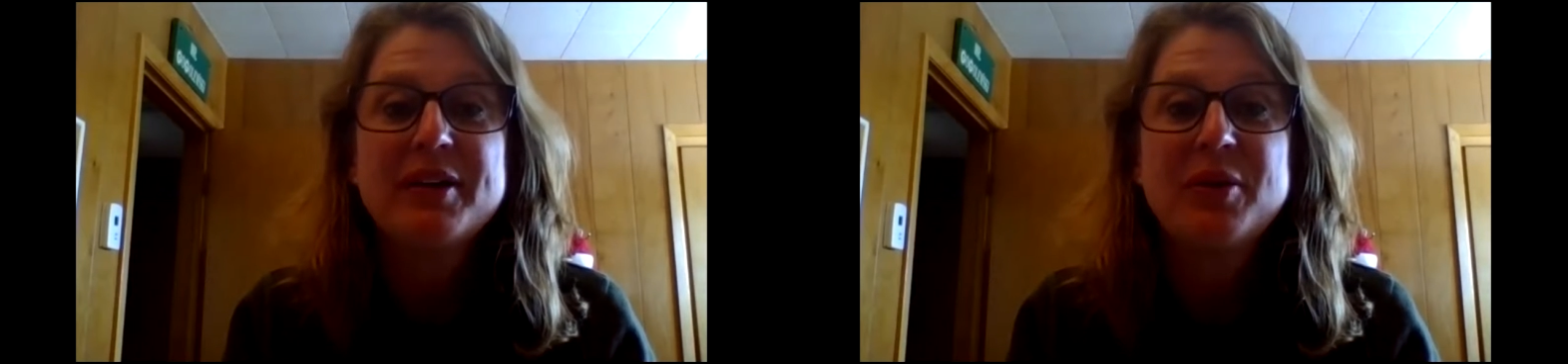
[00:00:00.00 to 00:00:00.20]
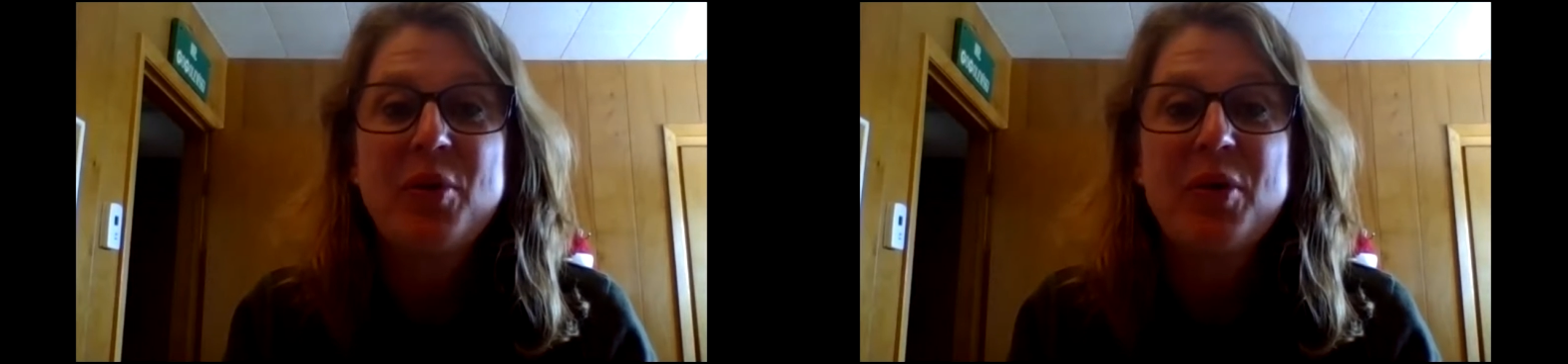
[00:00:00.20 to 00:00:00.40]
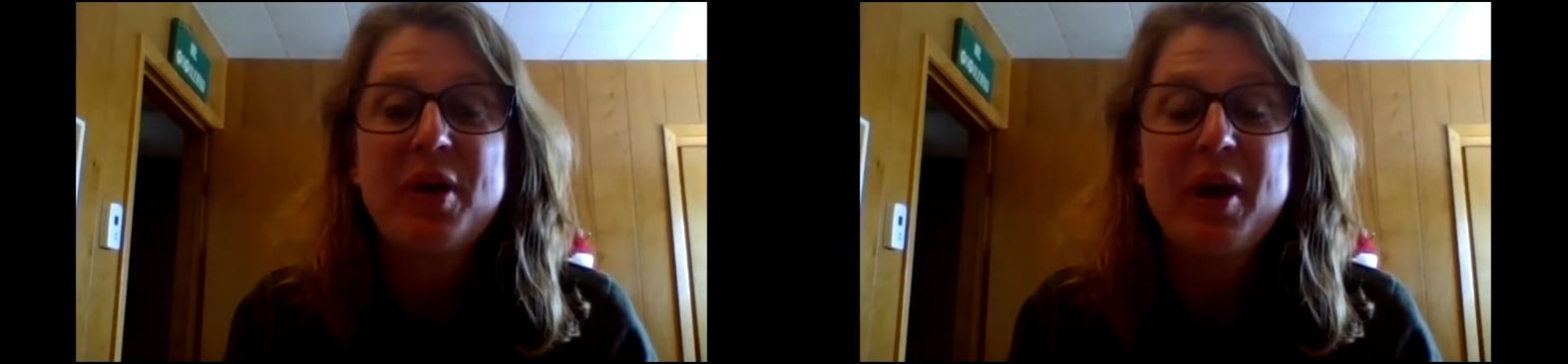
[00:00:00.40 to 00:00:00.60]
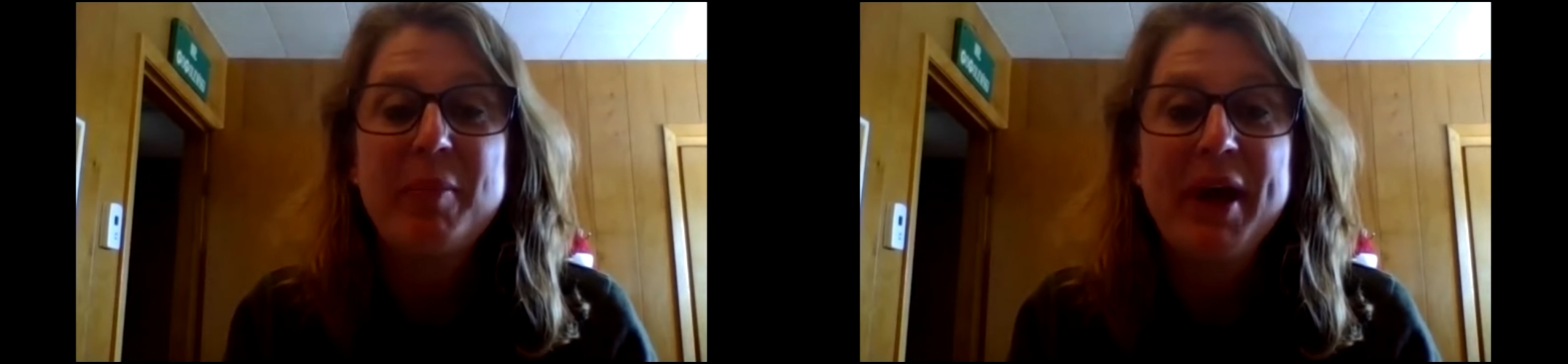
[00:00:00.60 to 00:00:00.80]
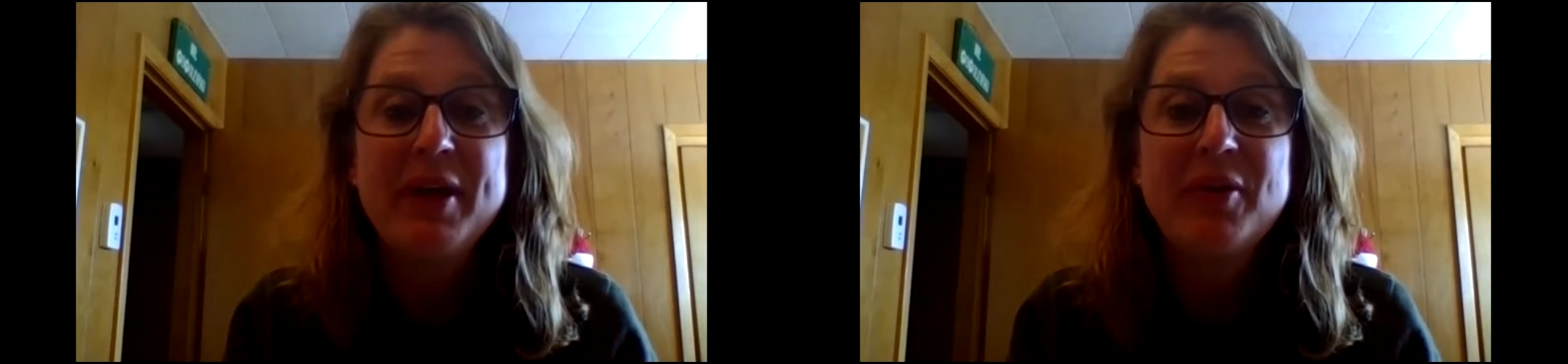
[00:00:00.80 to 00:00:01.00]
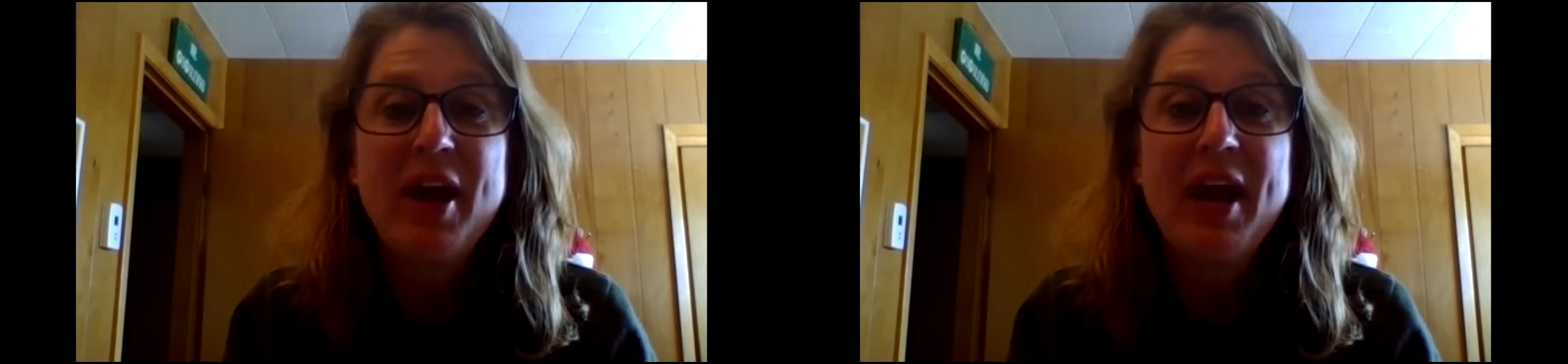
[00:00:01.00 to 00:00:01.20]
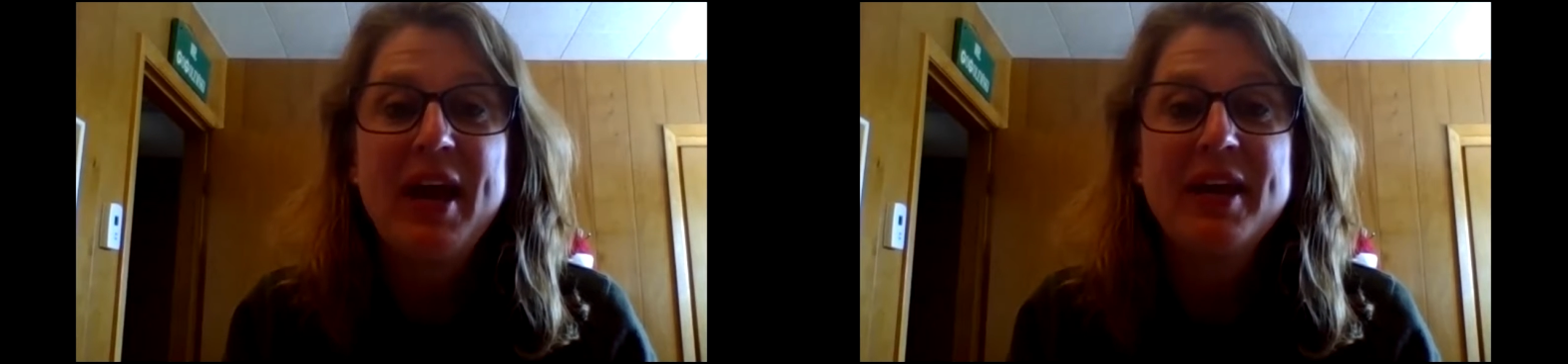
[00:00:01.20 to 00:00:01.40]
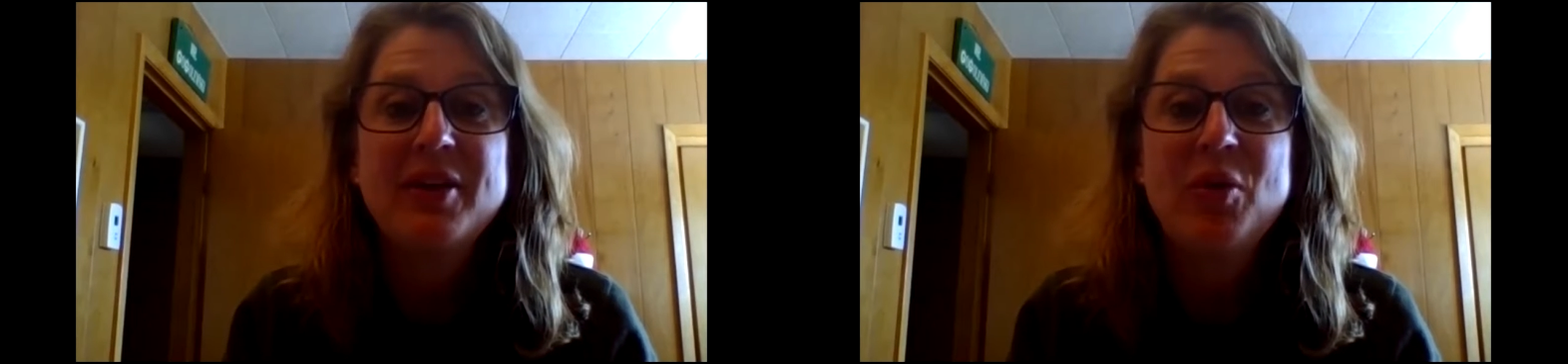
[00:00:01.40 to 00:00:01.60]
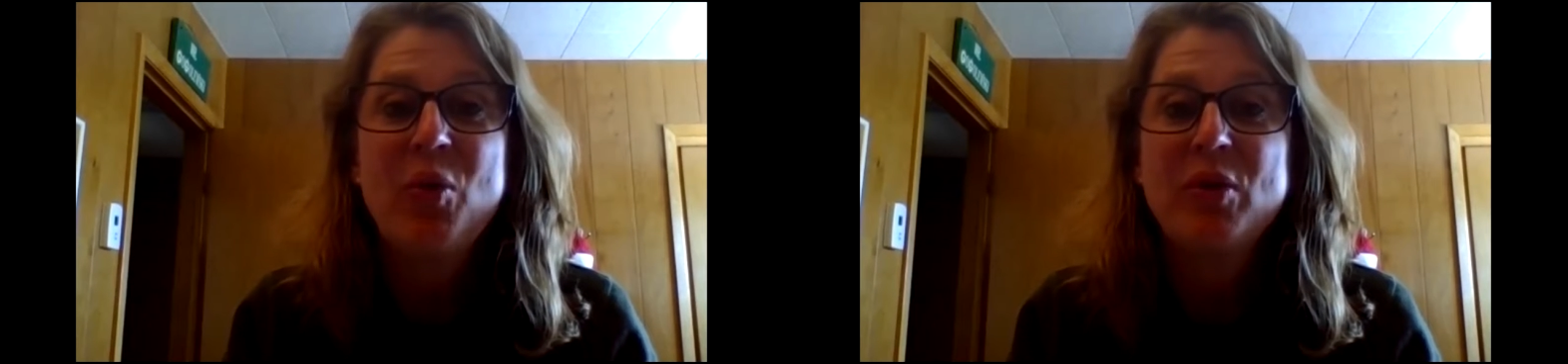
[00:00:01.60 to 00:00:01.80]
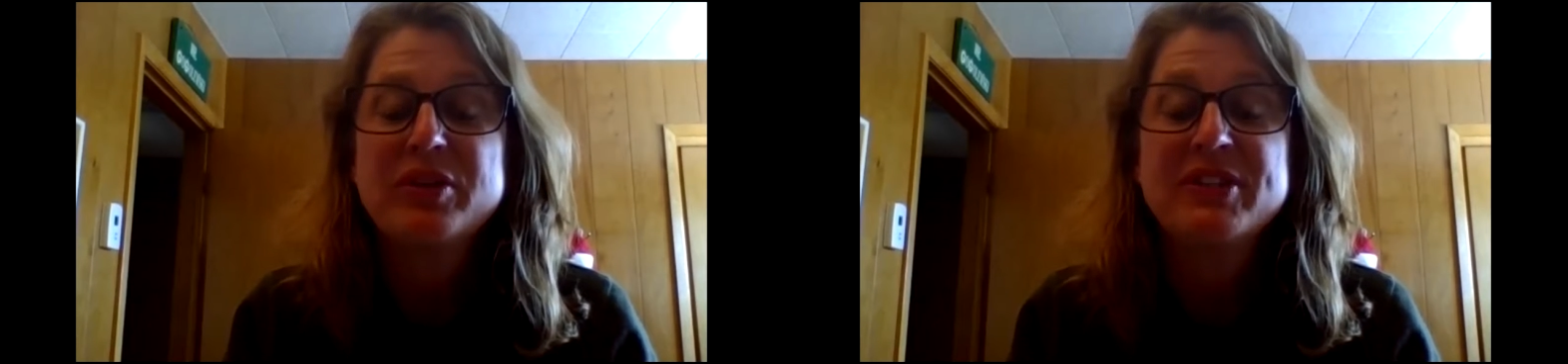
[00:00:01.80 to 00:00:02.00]
or a bike ride
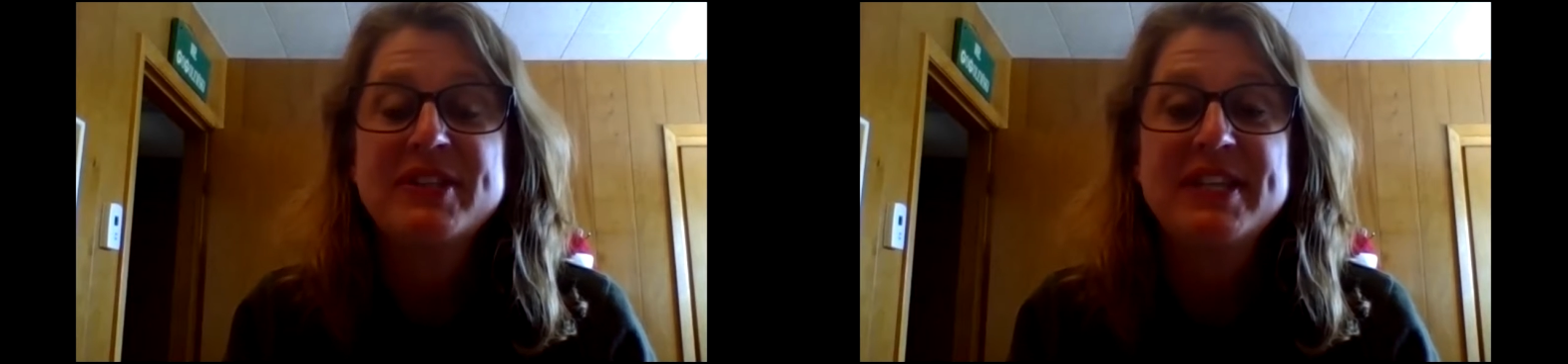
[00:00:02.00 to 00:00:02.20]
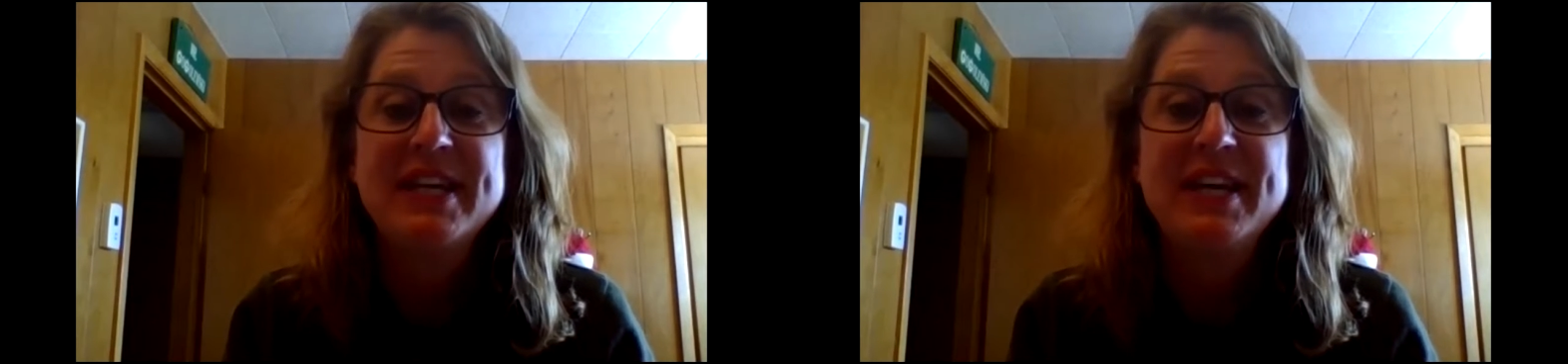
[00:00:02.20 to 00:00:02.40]
or just sitting